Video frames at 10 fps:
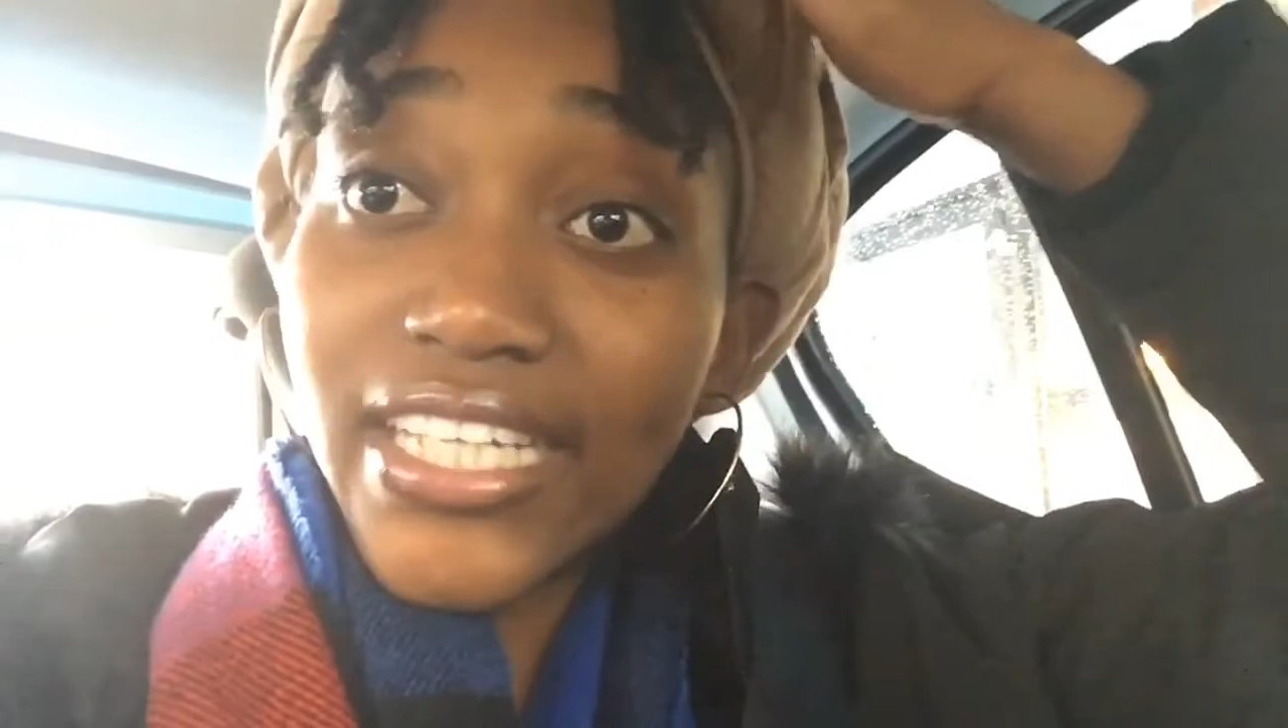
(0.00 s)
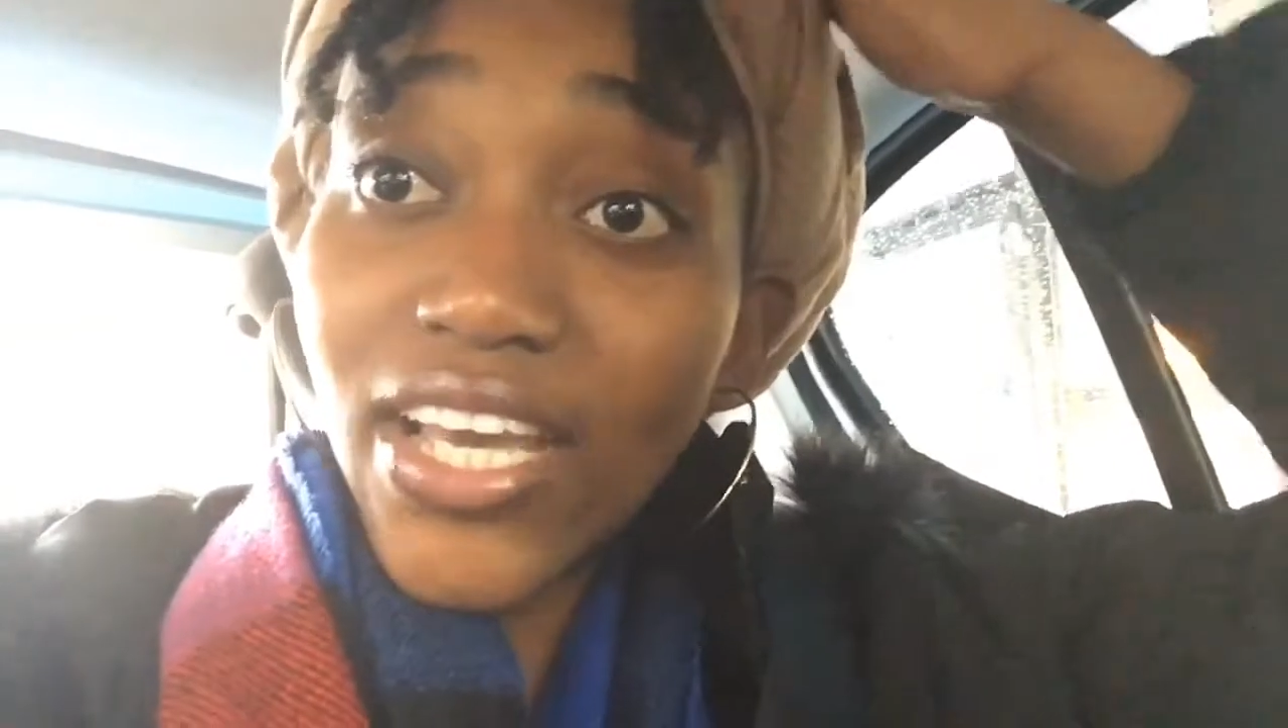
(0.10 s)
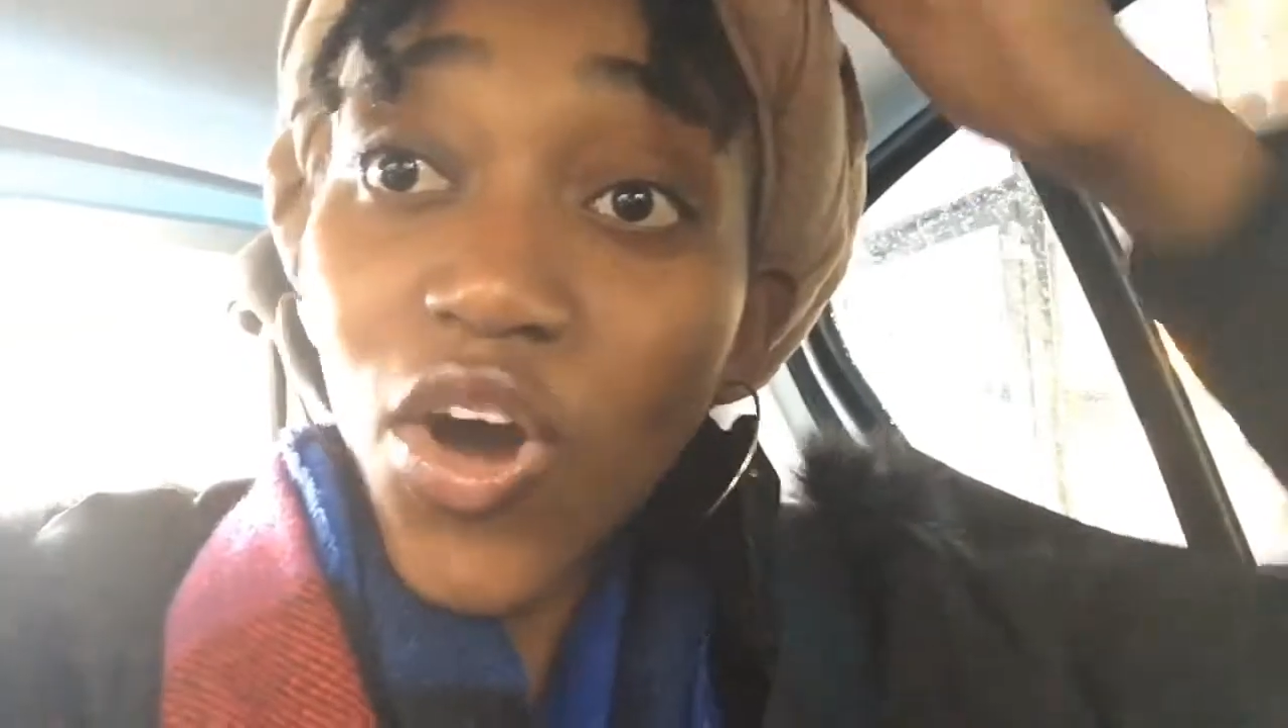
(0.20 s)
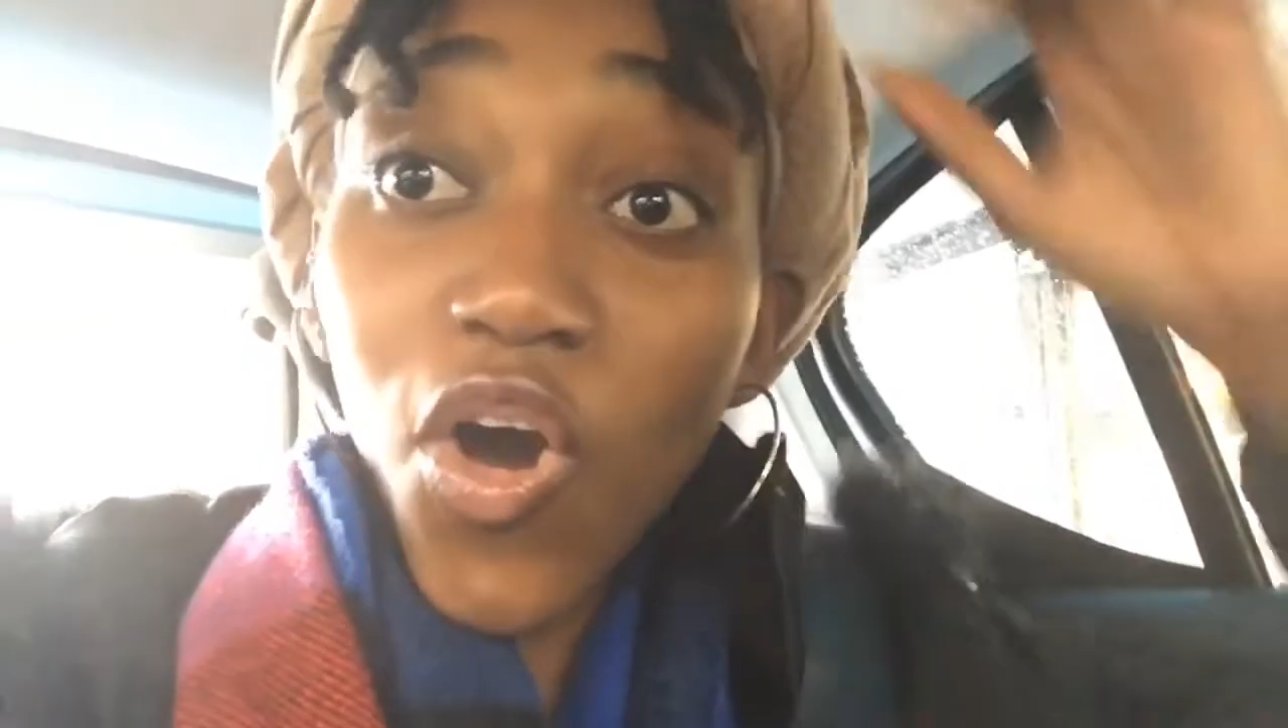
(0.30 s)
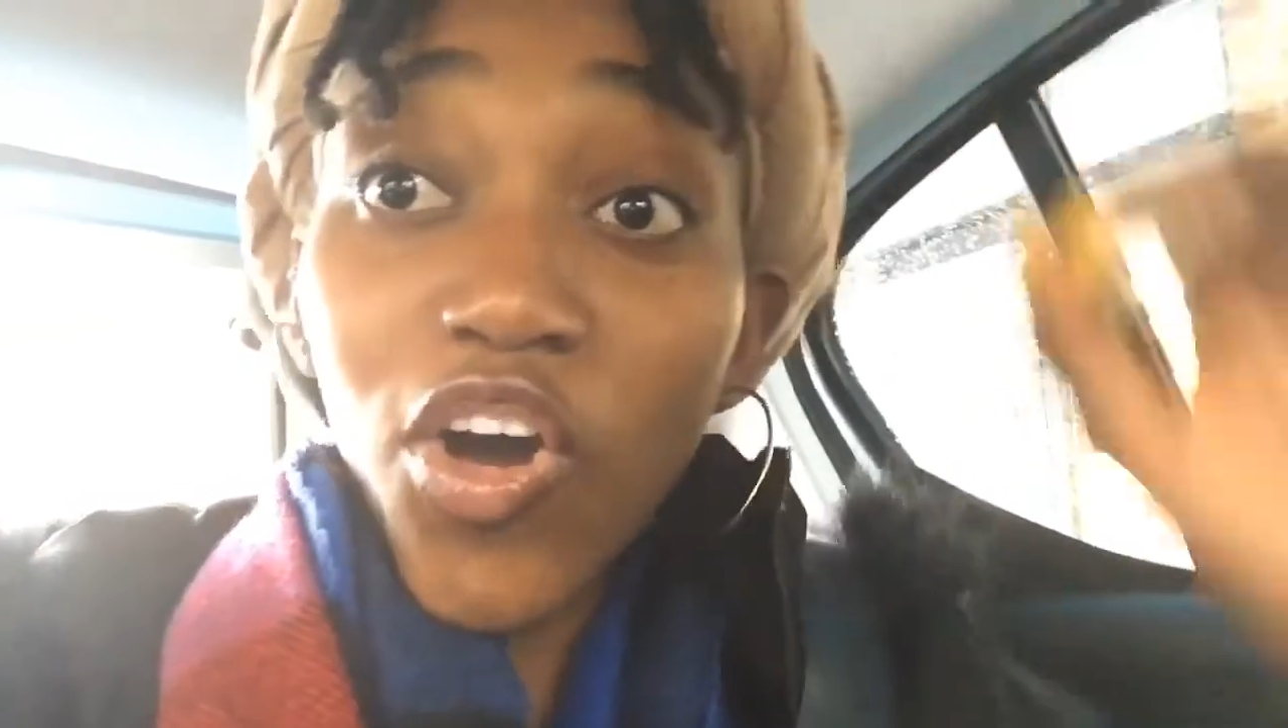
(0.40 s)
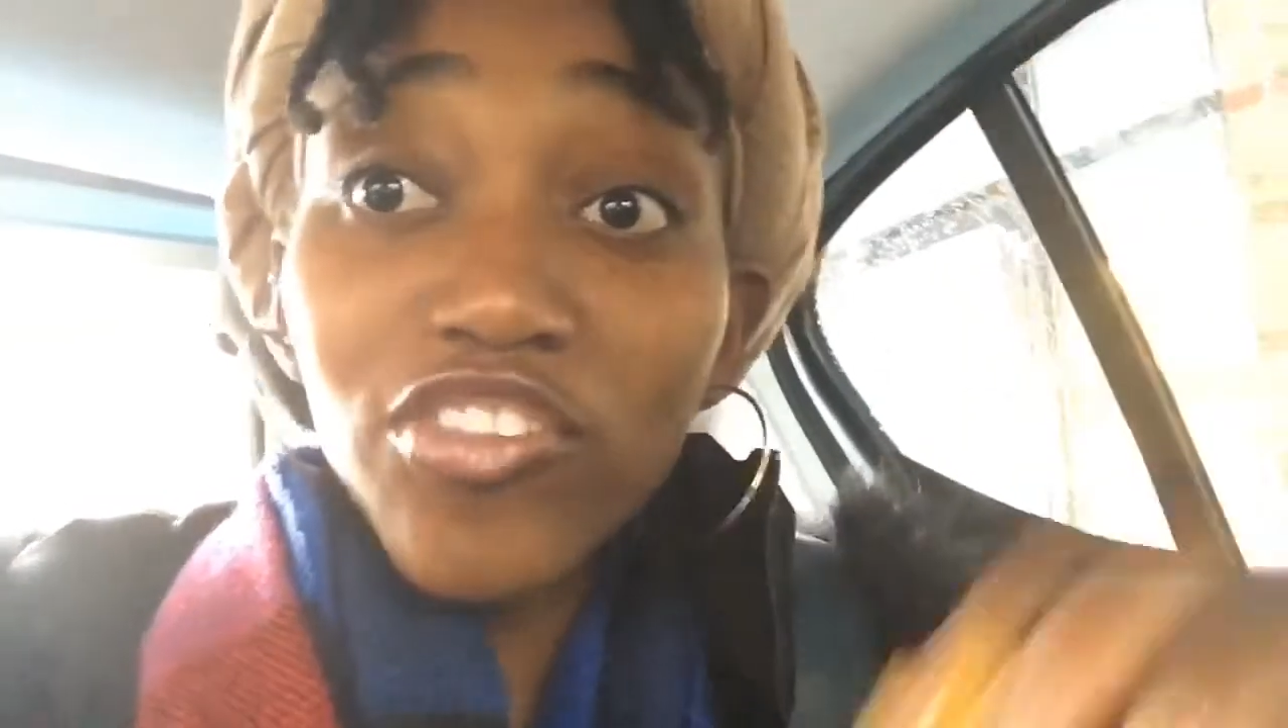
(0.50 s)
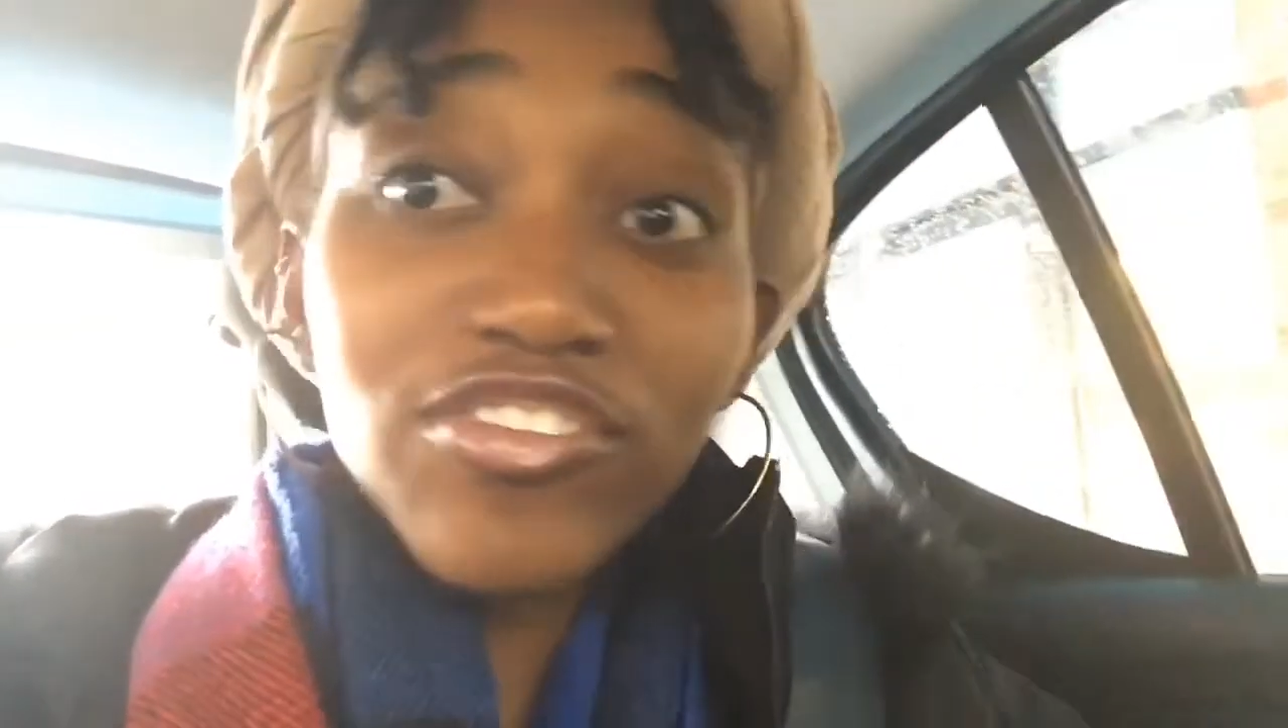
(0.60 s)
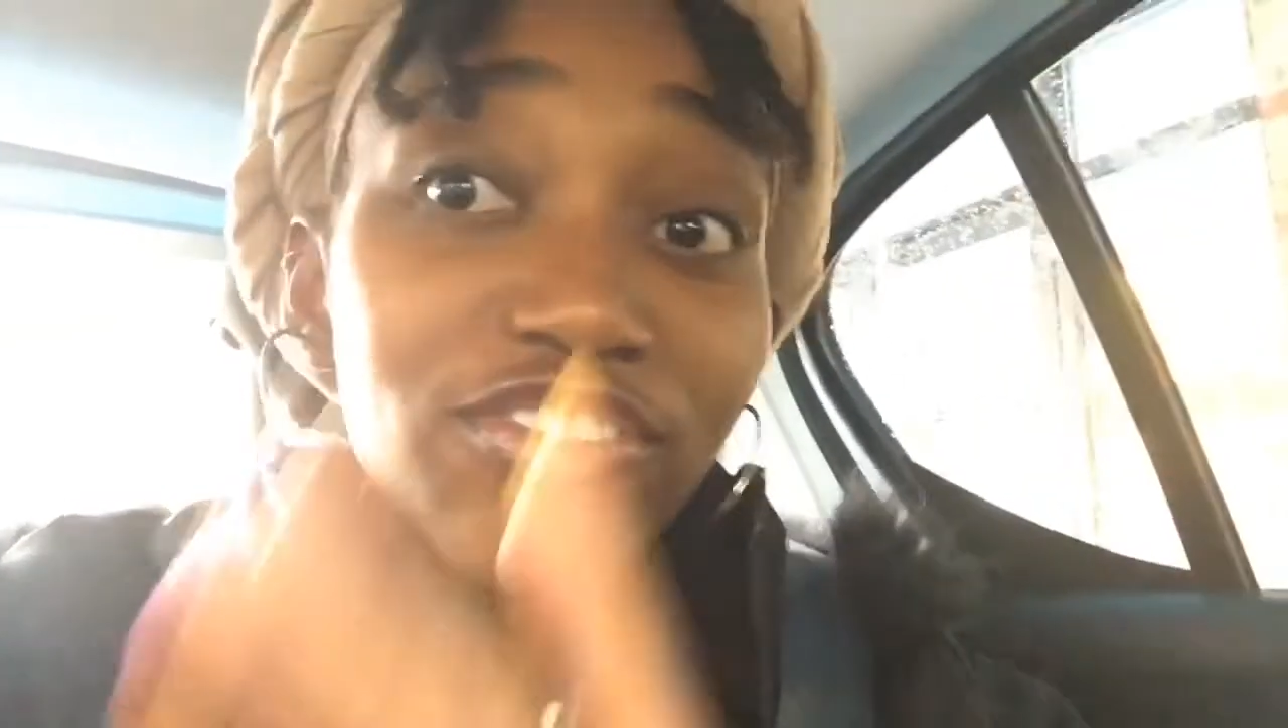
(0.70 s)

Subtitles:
take off.